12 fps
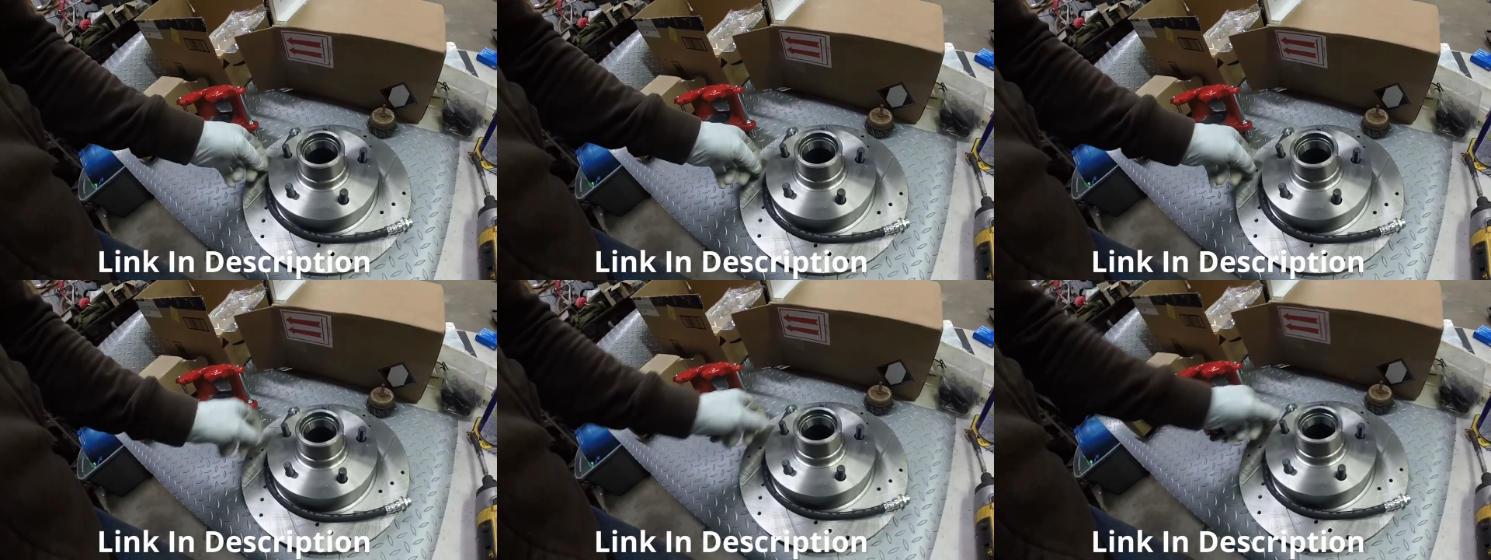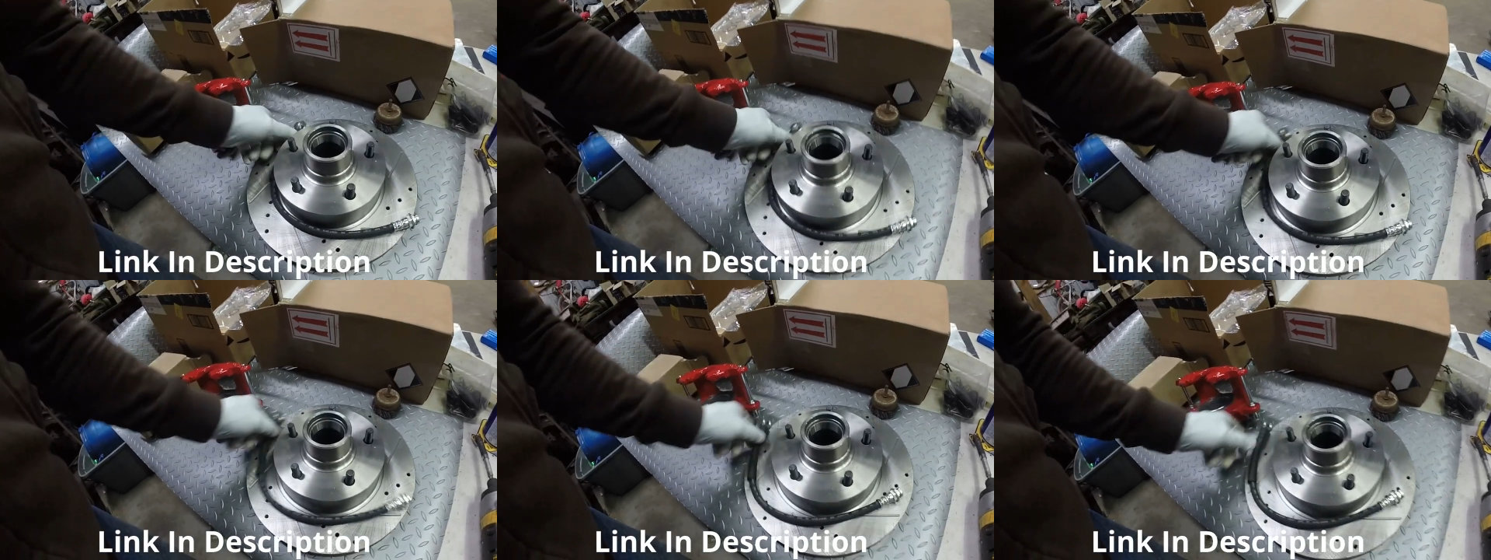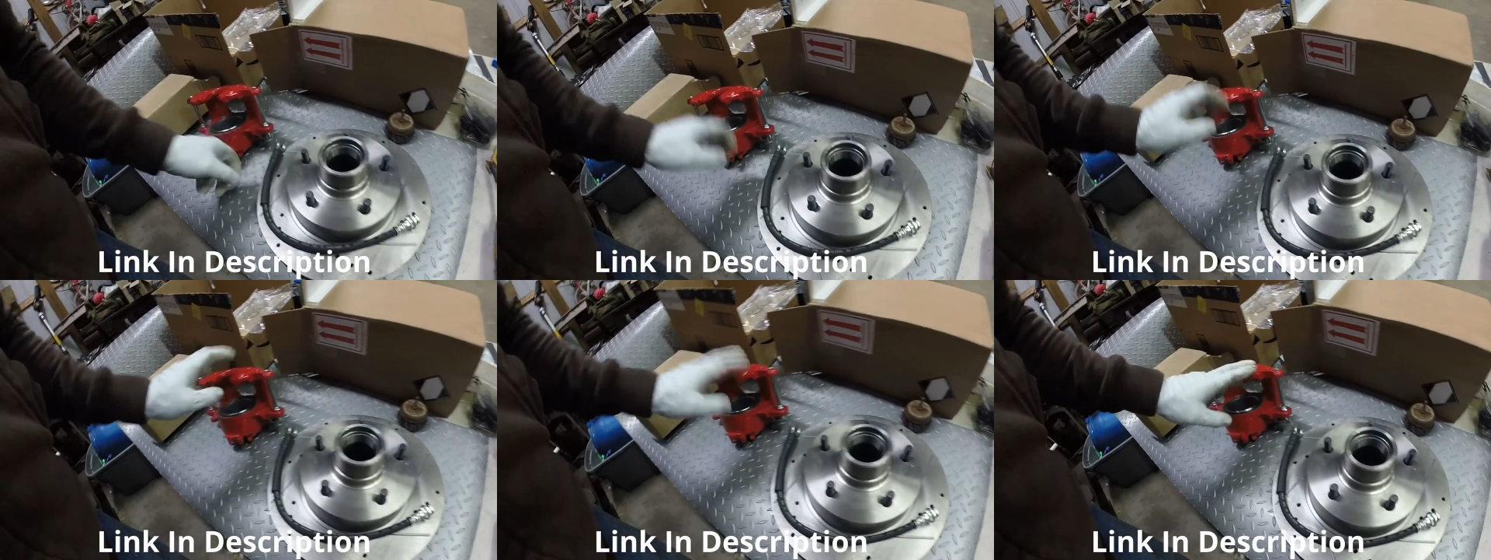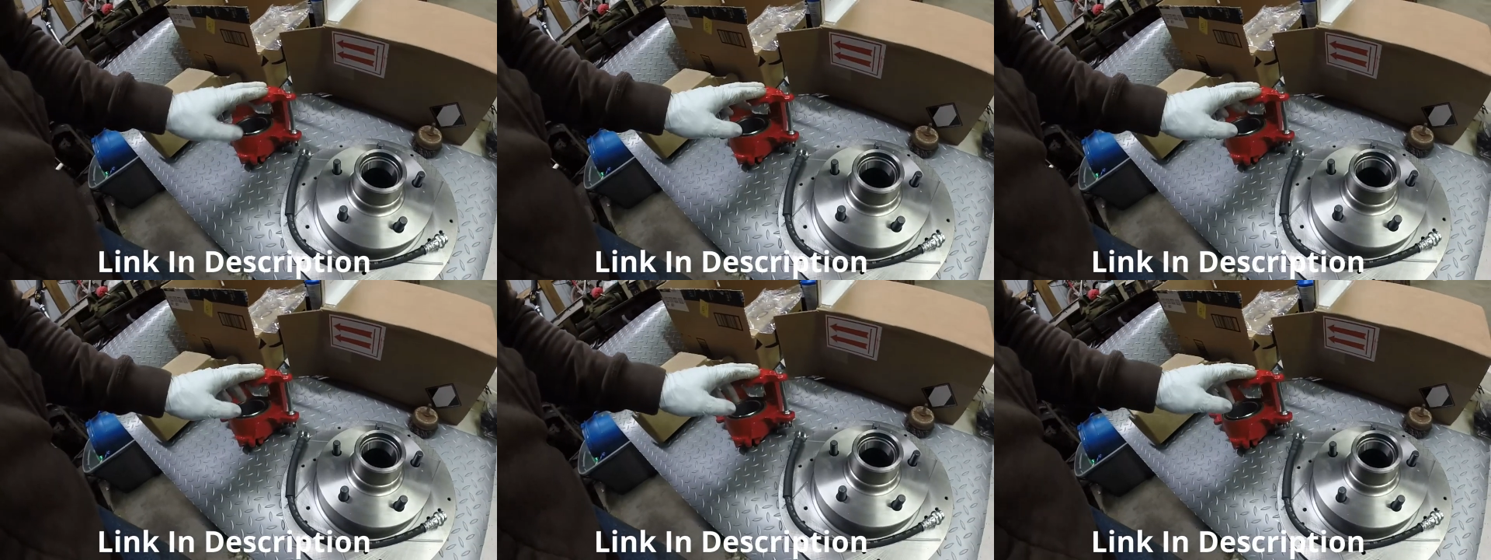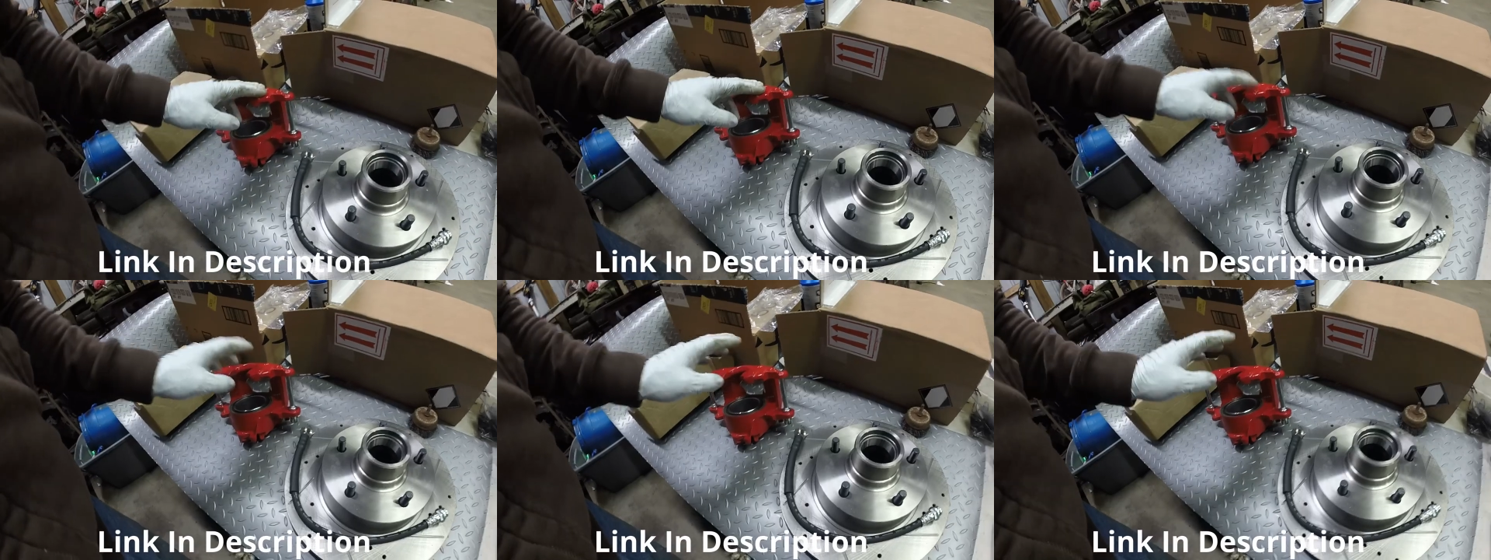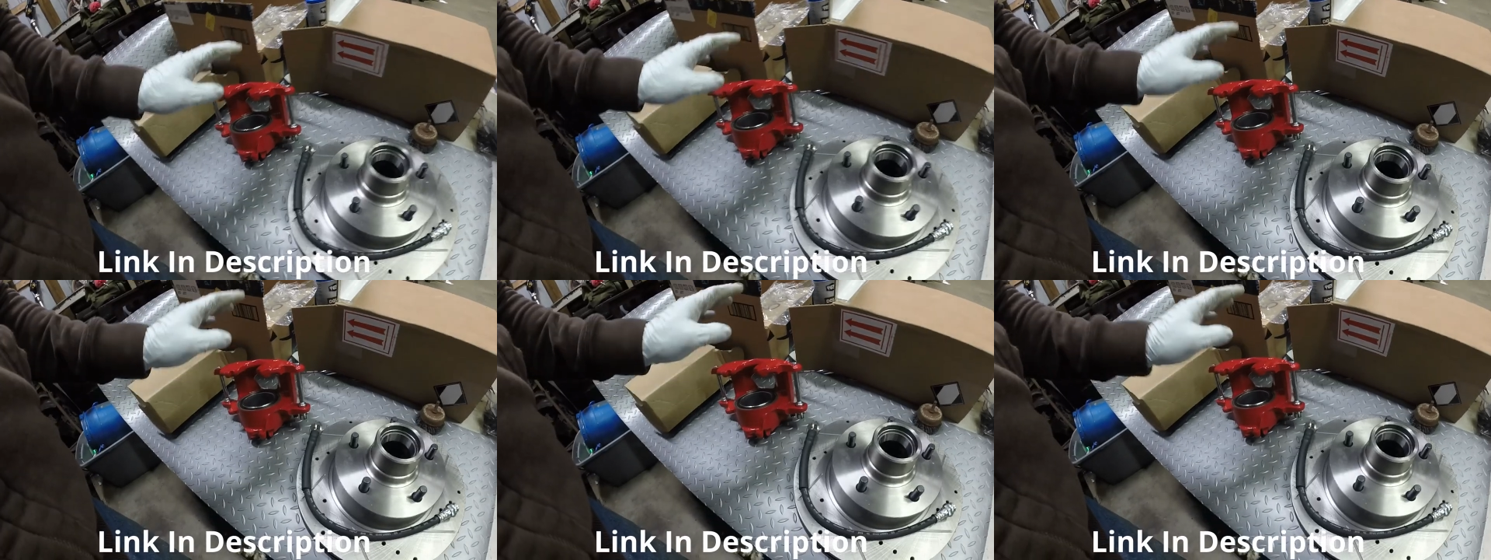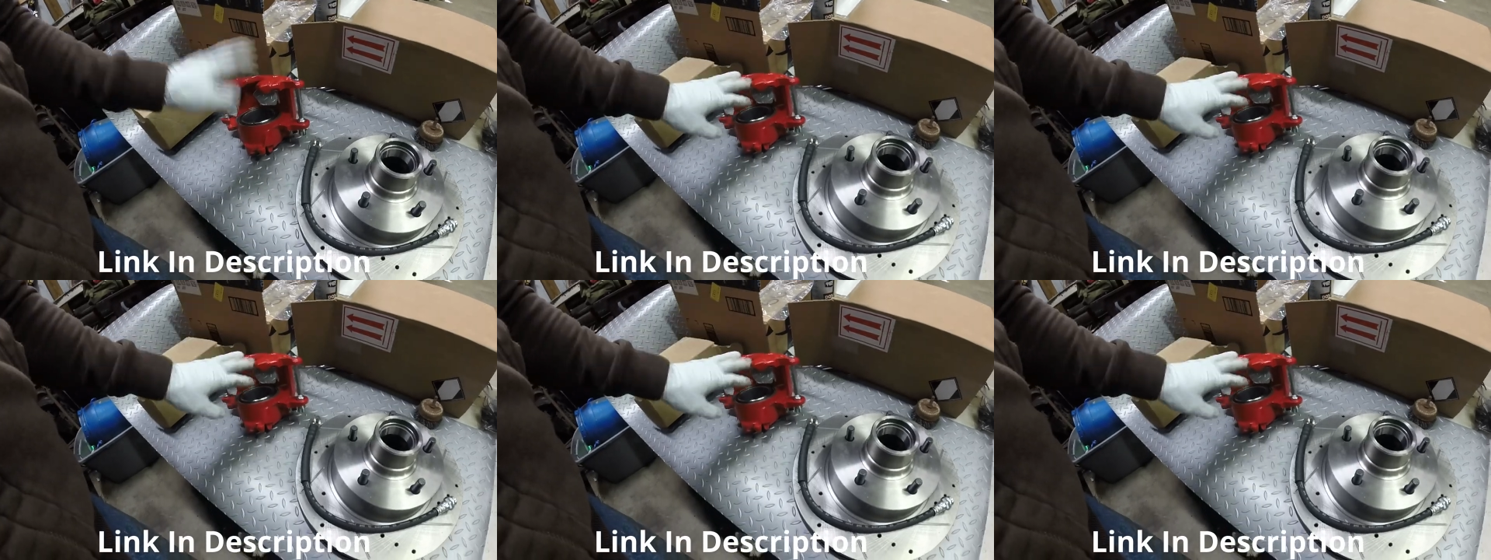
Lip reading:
Nobody's mouth can be seen.